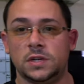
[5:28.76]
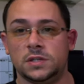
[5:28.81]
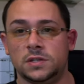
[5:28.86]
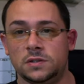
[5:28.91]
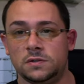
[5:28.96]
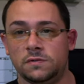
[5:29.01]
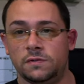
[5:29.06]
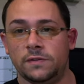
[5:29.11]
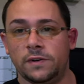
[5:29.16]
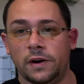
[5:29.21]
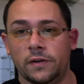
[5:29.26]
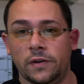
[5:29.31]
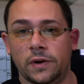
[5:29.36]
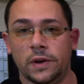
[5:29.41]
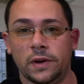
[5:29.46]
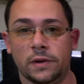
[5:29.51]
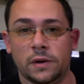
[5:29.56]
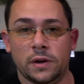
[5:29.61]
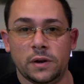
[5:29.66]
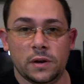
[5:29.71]
is very
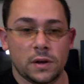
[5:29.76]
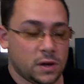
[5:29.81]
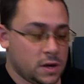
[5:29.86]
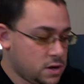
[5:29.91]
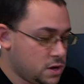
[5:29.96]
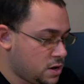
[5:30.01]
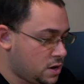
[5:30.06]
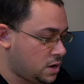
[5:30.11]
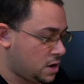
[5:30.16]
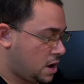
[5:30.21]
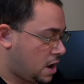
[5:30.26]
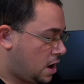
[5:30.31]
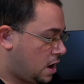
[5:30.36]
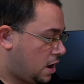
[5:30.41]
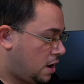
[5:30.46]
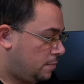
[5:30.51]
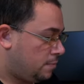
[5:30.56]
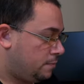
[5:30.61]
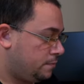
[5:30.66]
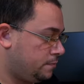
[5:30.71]
good.
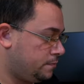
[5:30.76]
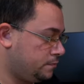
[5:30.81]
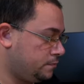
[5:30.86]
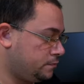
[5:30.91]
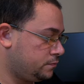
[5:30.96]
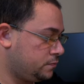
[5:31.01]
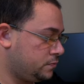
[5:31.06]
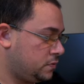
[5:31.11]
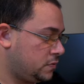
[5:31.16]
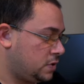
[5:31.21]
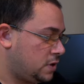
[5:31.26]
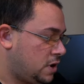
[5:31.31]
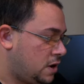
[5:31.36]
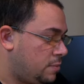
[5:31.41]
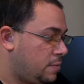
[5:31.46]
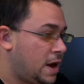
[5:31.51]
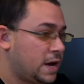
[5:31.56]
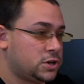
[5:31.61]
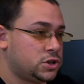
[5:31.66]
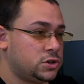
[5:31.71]
Um,
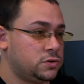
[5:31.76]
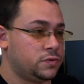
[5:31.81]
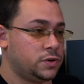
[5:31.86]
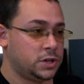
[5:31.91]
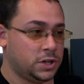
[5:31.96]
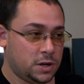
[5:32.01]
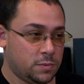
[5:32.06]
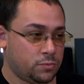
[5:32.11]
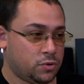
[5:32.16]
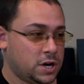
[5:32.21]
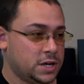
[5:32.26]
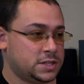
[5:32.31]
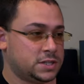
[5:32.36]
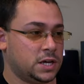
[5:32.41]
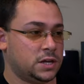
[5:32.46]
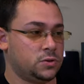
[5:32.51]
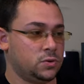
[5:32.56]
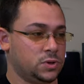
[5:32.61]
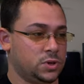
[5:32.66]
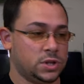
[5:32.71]
I'm actually really impressed.
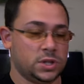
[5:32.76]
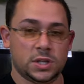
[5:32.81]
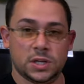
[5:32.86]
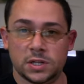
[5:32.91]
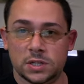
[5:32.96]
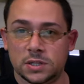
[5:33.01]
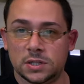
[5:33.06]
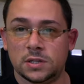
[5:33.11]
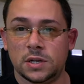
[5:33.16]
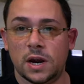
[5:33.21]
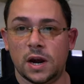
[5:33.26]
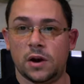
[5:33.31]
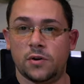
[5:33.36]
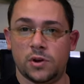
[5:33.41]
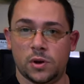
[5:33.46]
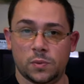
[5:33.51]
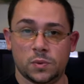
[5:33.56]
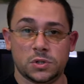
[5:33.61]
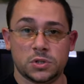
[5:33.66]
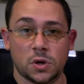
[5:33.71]
I thought this
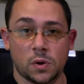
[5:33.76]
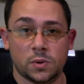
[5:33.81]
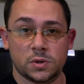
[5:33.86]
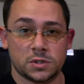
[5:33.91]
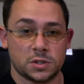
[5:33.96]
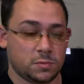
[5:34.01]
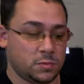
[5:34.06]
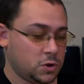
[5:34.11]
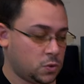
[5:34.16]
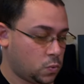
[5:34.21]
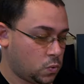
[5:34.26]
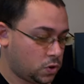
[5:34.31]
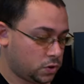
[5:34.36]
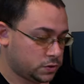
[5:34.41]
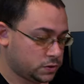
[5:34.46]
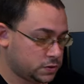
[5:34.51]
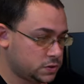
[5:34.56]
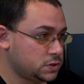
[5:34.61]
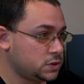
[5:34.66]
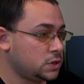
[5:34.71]
area was going to be
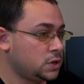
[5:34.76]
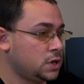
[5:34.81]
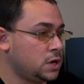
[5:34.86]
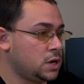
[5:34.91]
worse.